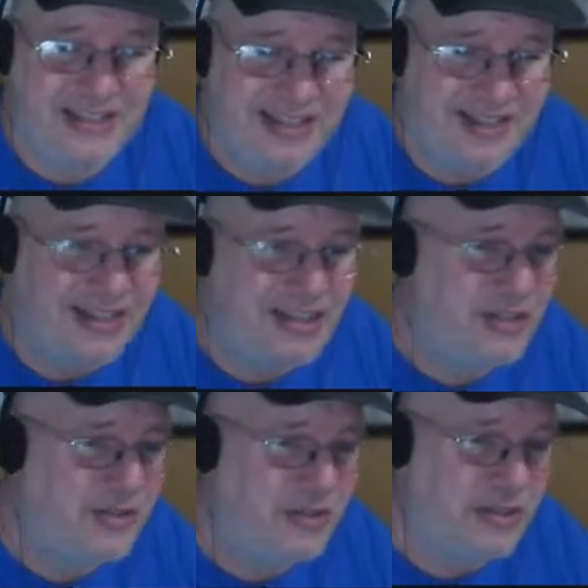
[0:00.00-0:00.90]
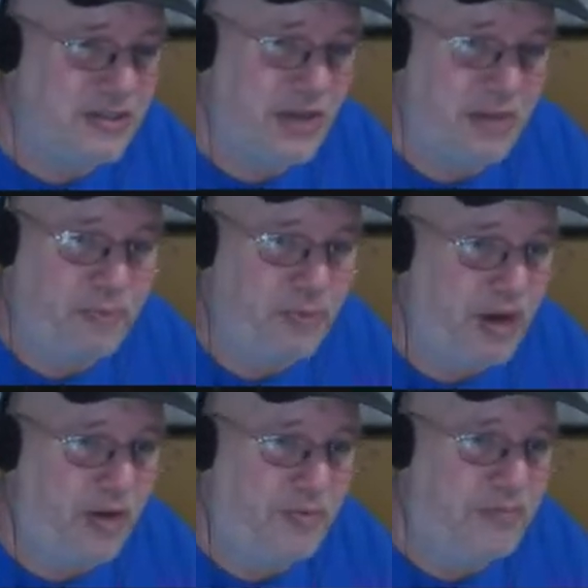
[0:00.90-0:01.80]
and this is
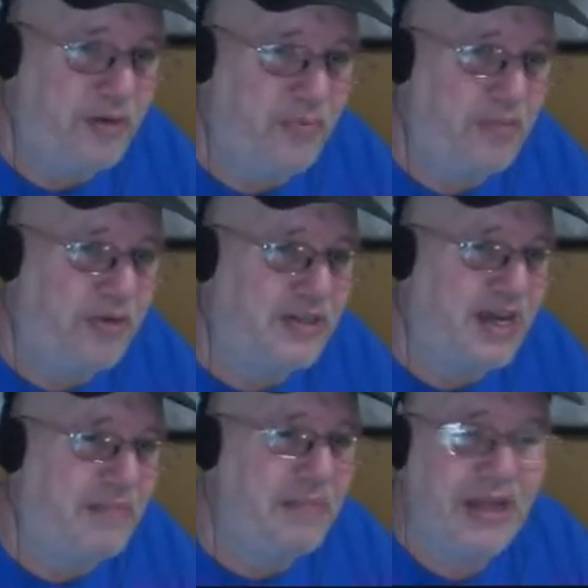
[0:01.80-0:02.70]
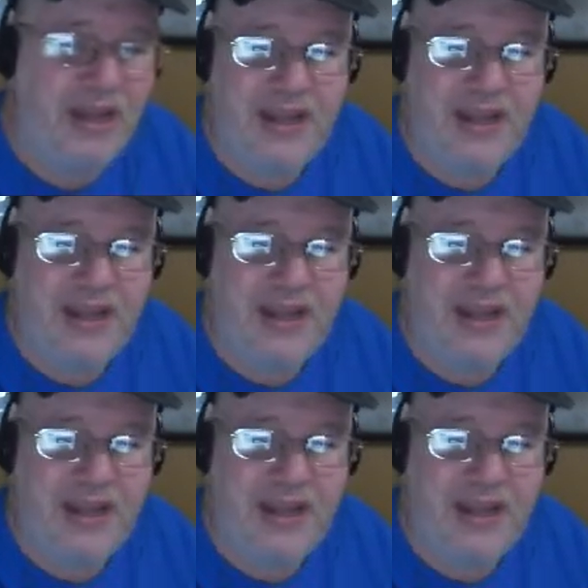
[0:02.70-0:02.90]
I'll repeat it one more time